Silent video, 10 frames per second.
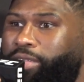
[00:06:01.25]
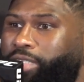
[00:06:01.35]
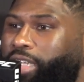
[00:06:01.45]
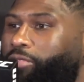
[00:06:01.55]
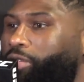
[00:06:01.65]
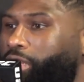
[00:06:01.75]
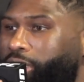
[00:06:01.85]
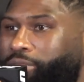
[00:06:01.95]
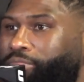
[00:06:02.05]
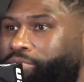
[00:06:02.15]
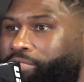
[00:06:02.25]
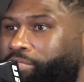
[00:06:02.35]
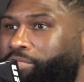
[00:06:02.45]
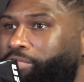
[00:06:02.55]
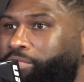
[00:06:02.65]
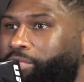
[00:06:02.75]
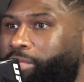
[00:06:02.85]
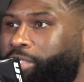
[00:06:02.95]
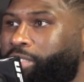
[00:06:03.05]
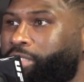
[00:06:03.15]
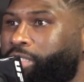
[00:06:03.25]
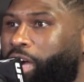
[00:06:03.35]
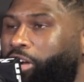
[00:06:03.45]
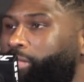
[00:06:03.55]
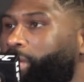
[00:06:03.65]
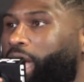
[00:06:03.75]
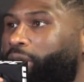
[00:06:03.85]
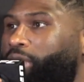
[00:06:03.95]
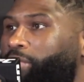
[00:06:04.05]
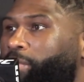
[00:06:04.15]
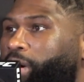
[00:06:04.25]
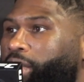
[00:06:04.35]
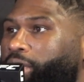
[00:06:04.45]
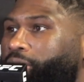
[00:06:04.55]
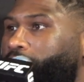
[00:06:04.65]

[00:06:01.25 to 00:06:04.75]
It's not really hard to be hyped up about it.